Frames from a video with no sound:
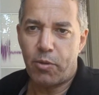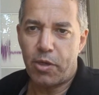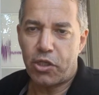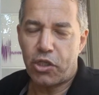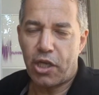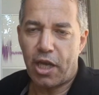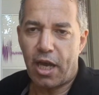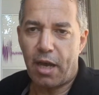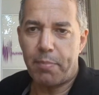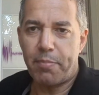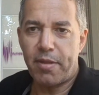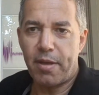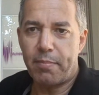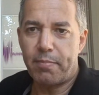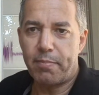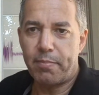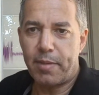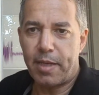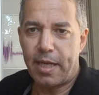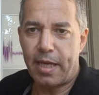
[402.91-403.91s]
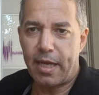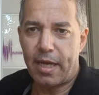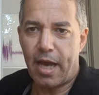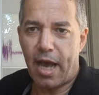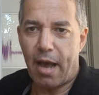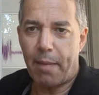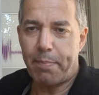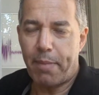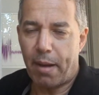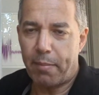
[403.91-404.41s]
which helped them
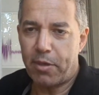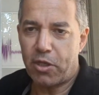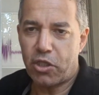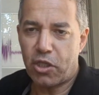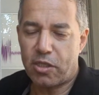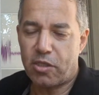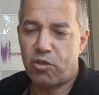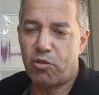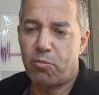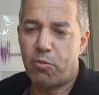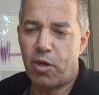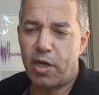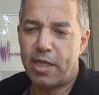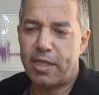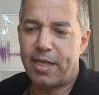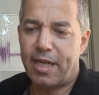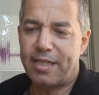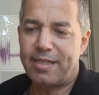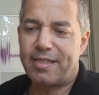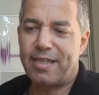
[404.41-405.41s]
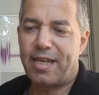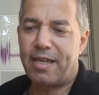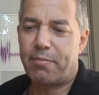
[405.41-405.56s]
app publishers to monetize.